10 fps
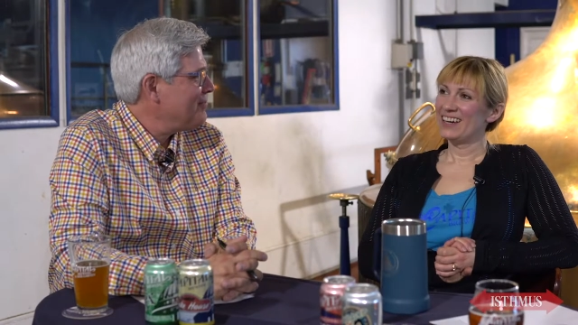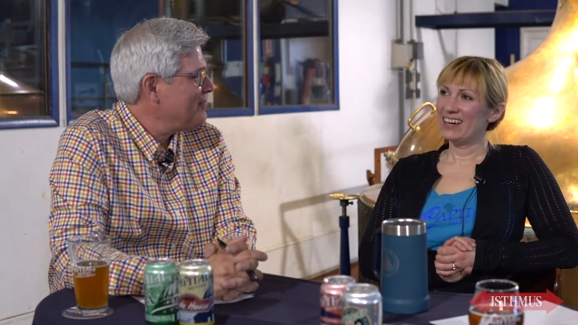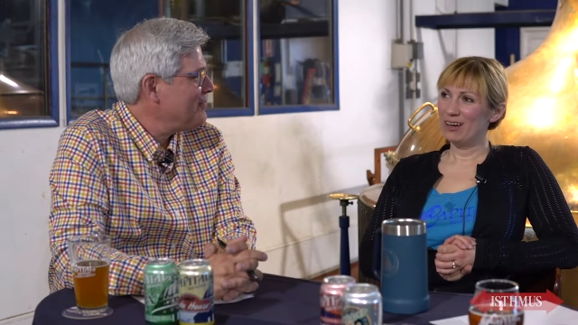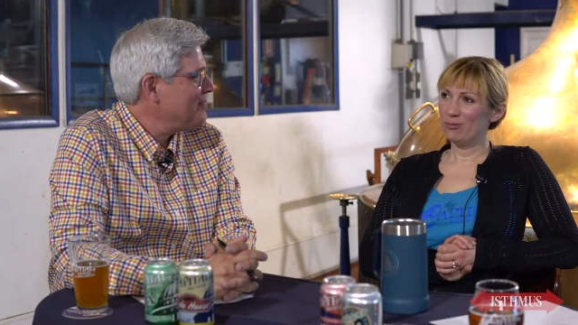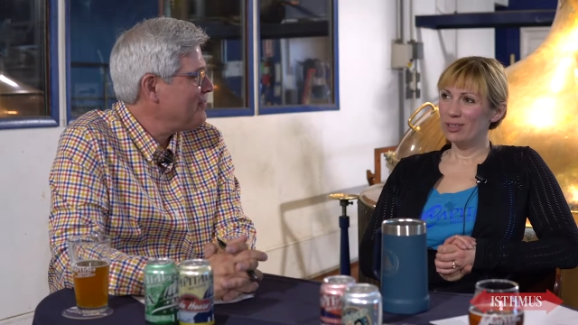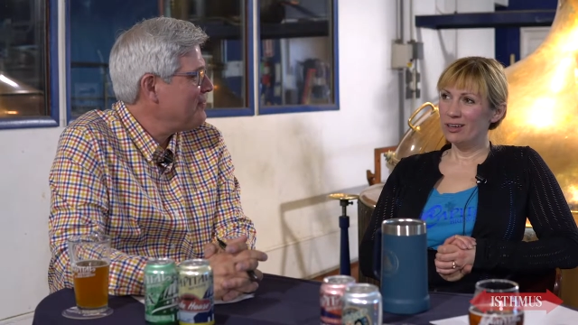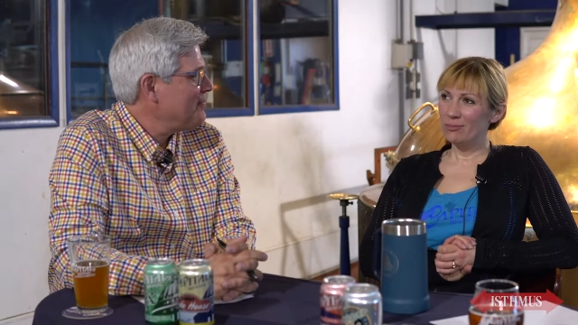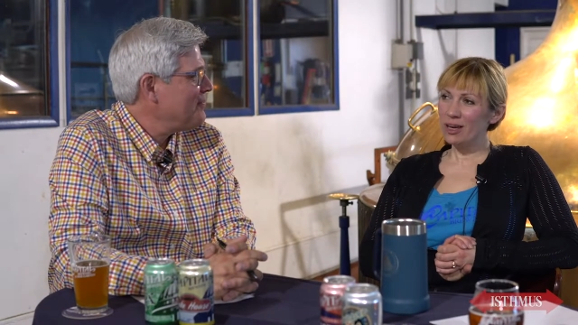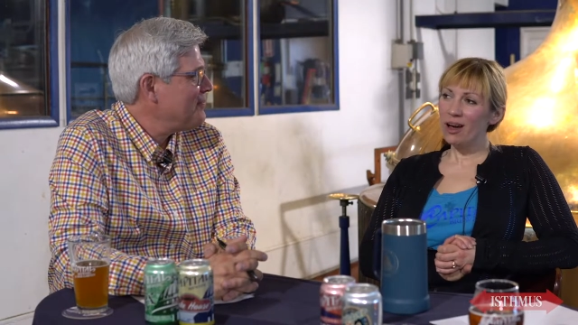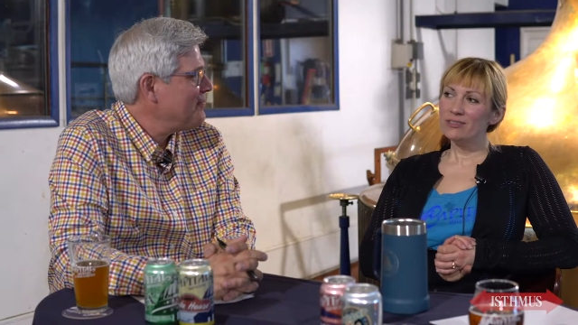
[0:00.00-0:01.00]
Speaker 1: Um, we call
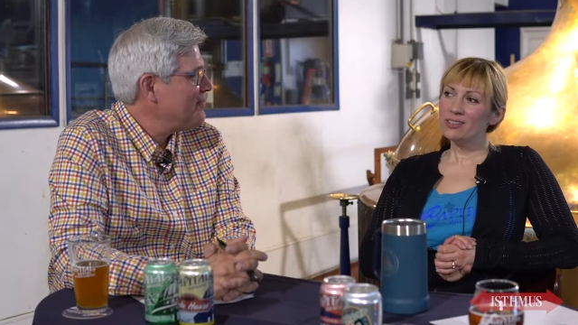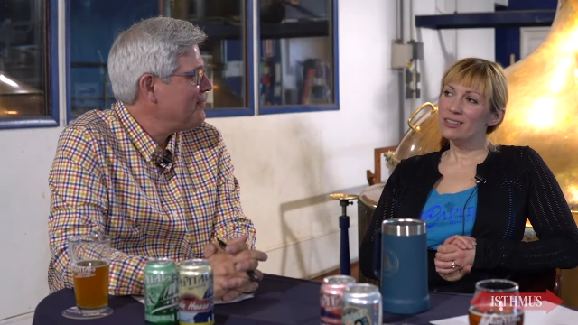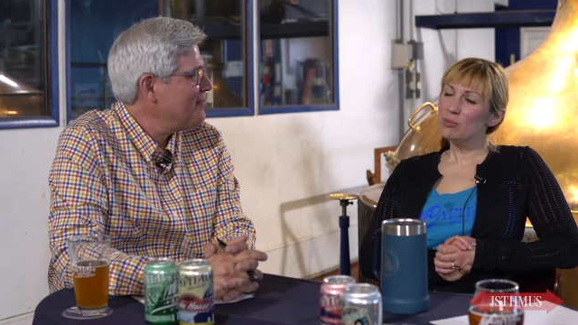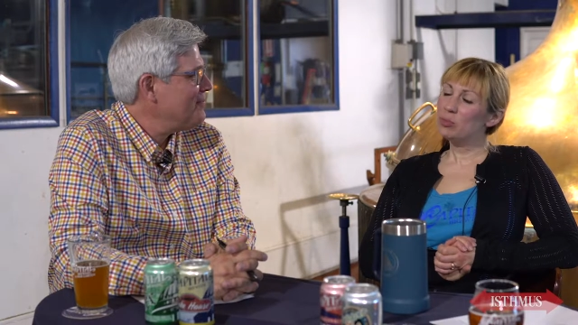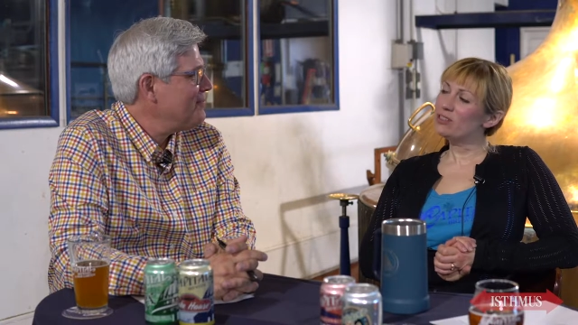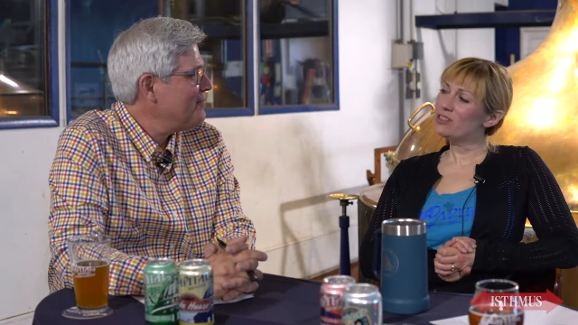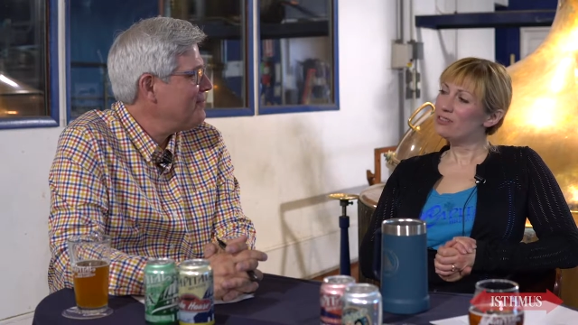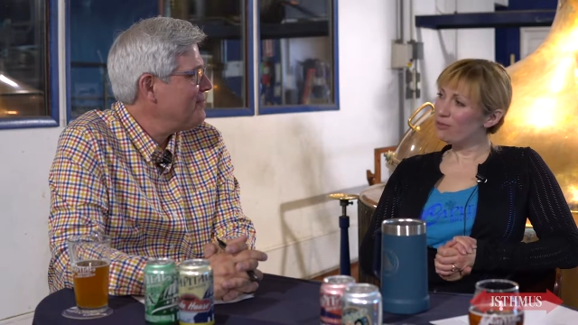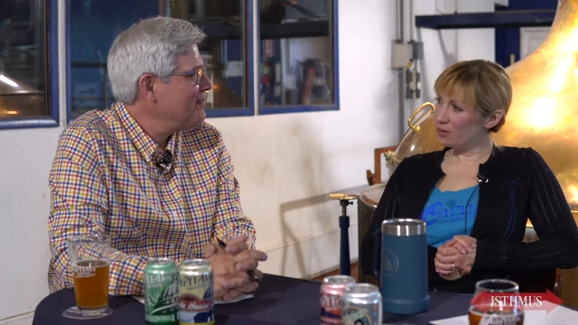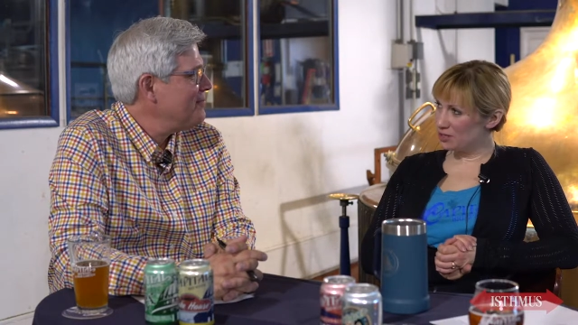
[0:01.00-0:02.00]
my office the
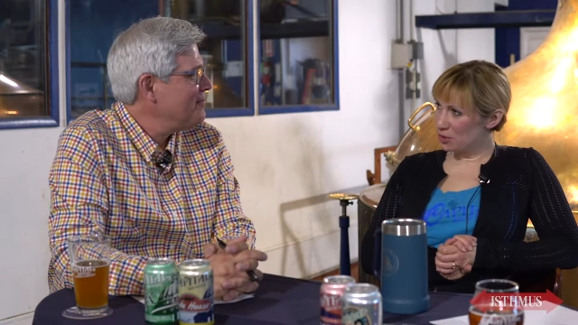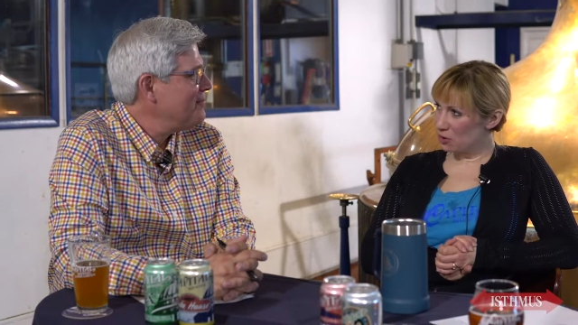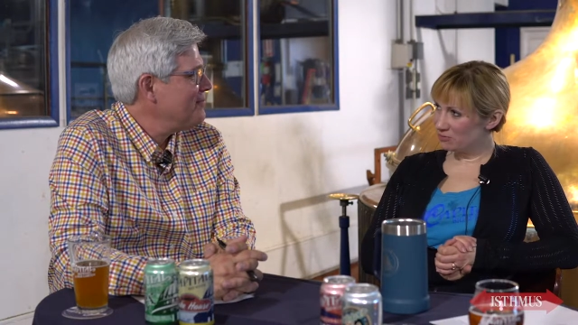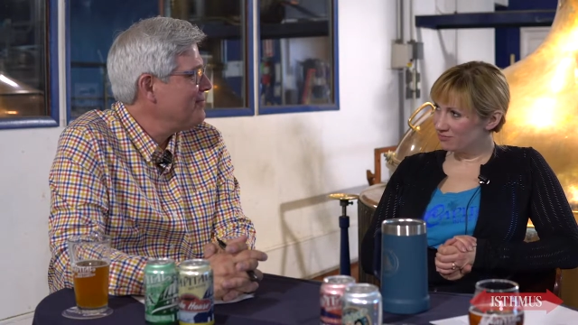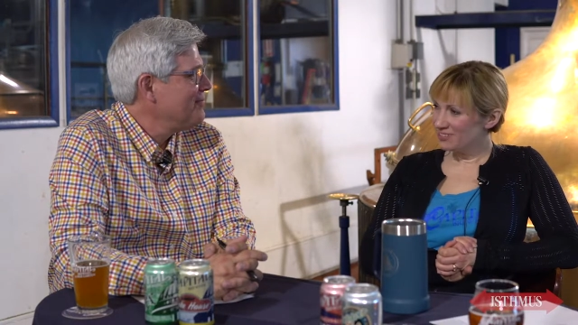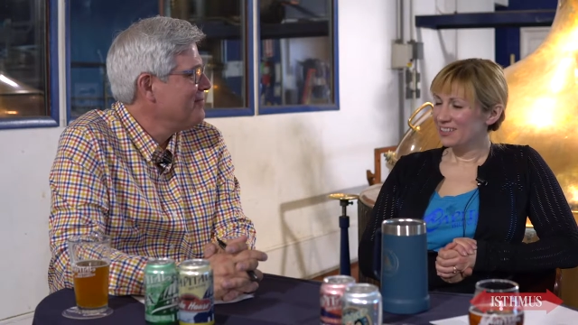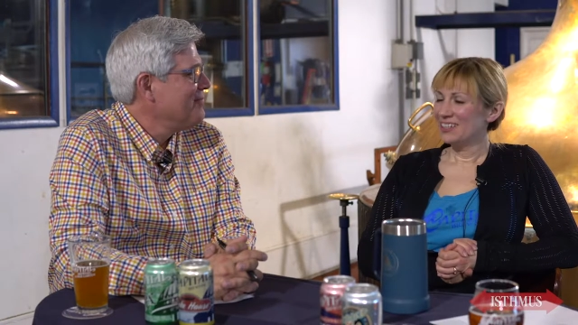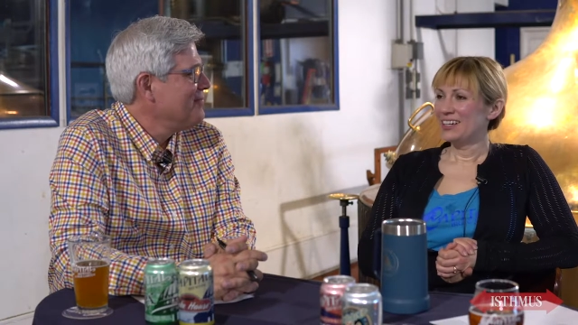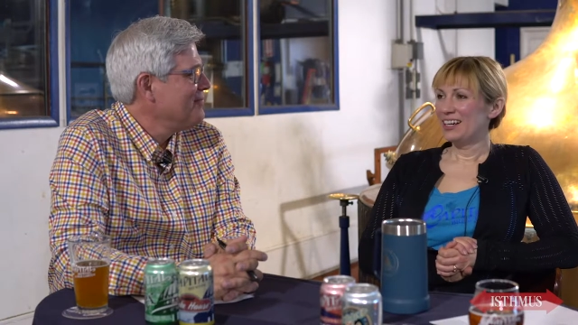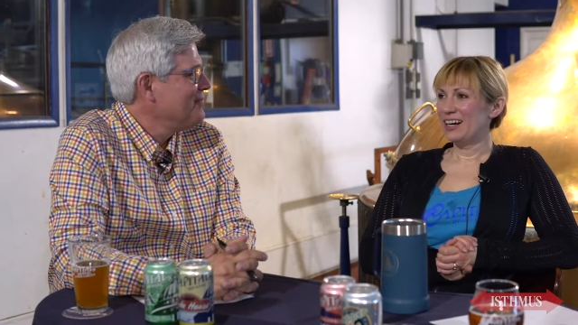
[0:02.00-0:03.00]
PC Free Zone.
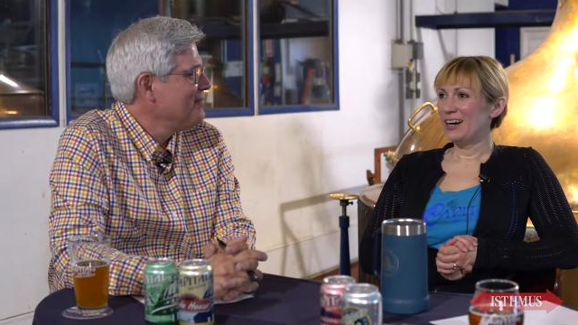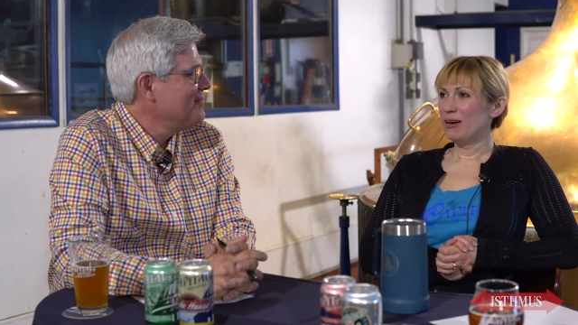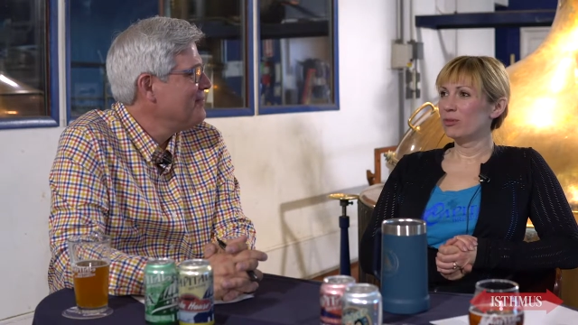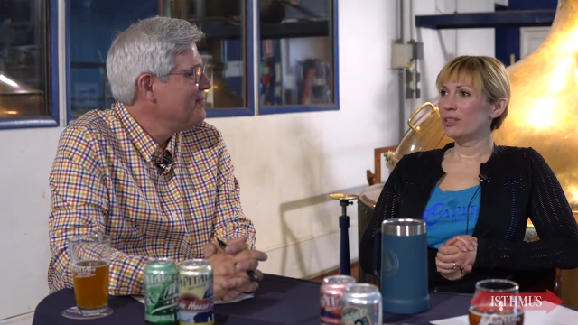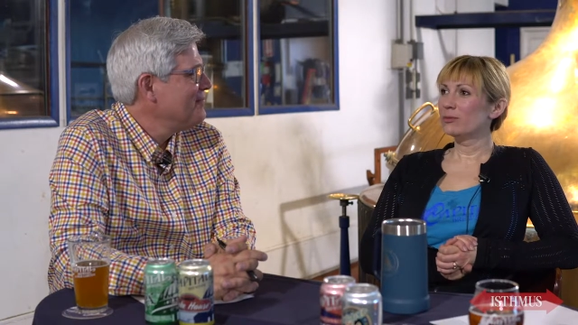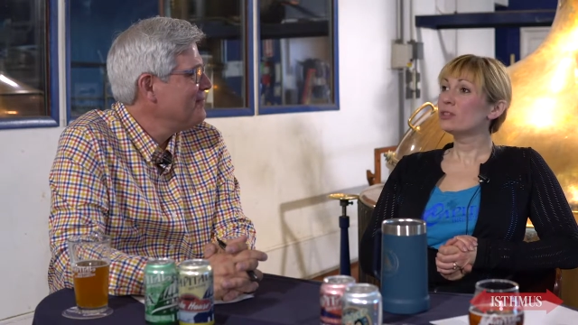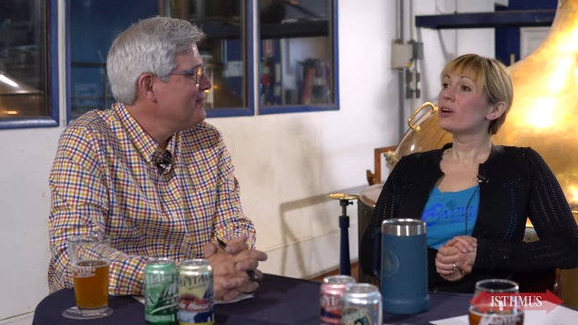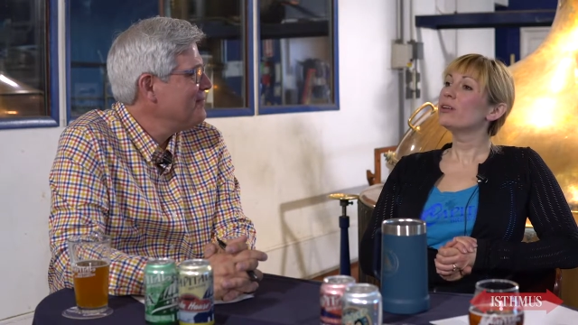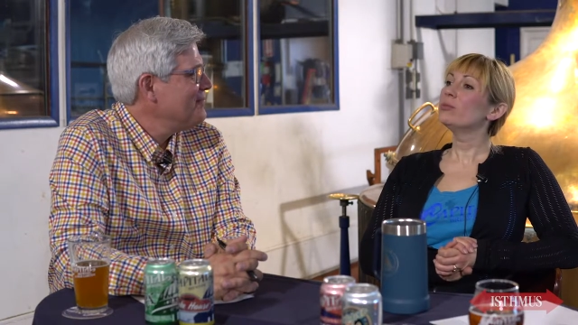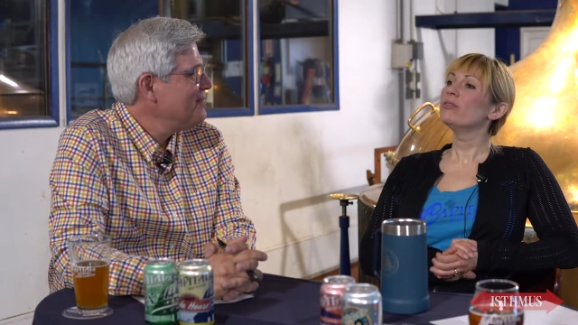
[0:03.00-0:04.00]
Um, we, we
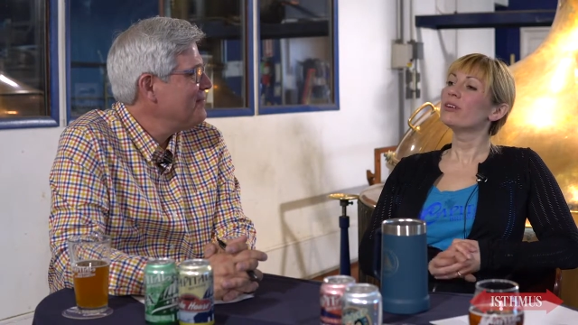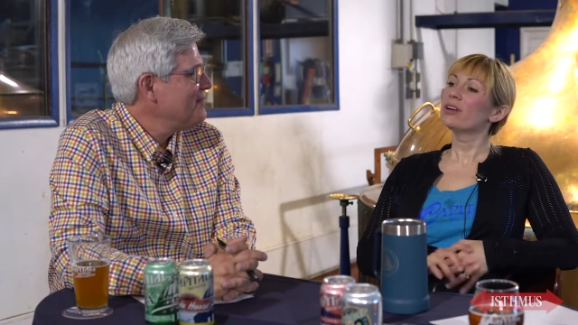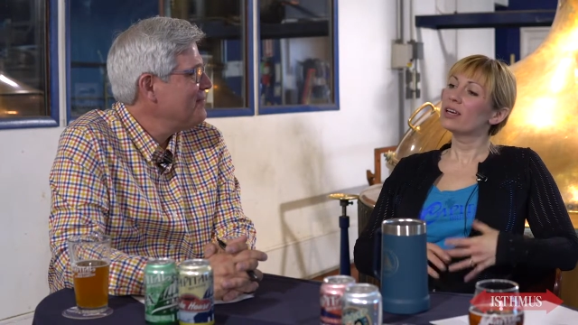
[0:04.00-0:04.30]
try to be very